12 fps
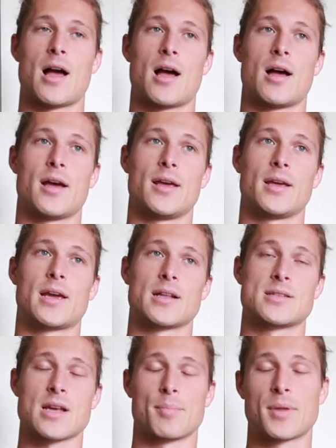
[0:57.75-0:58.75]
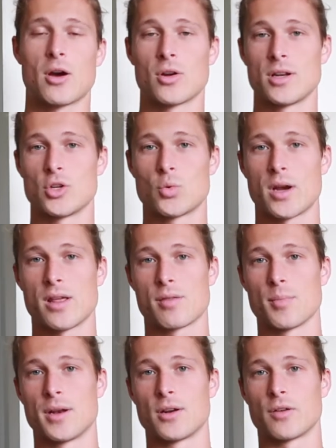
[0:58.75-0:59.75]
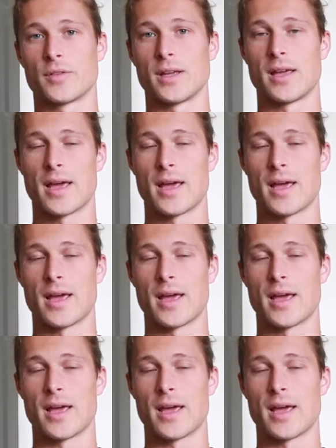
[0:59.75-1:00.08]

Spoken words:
I got subbed out in the 20th minute of the